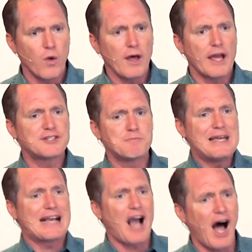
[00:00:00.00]
Well, it's
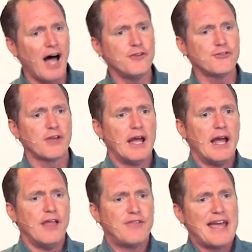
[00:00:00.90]
because
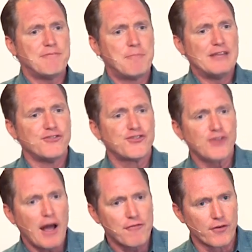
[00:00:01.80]
they've been
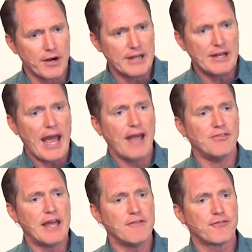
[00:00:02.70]
suffering
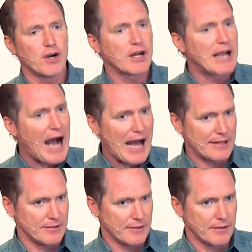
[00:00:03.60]
and they've
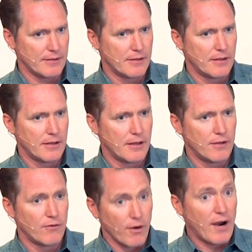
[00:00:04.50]
forgotten,
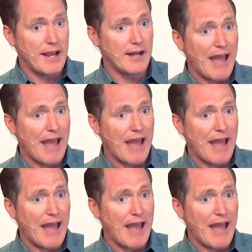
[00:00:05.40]
right?